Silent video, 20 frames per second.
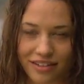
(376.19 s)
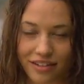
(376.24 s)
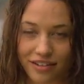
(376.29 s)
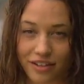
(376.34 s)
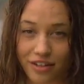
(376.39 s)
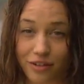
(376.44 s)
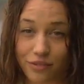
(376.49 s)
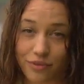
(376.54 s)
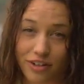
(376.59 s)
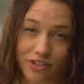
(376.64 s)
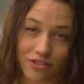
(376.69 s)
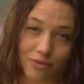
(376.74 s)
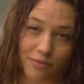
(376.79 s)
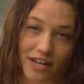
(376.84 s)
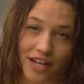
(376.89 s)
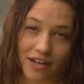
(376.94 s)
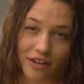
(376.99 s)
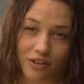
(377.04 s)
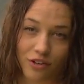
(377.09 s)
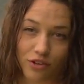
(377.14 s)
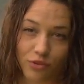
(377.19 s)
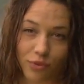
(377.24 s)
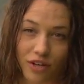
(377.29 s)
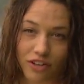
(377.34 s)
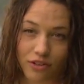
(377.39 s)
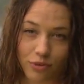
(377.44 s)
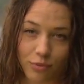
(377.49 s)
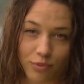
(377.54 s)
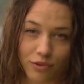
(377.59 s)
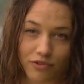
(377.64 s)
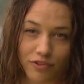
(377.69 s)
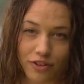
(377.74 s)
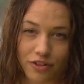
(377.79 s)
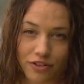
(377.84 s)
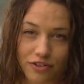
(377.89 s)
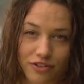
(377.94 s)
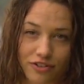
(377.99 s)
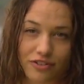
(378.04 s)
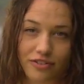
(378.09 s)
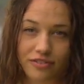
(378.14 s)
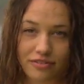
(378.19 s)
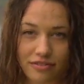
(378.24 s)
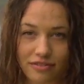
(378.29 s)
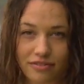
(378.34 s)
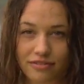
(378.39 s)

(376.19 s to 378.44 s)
than a rich man whose ways are perverse.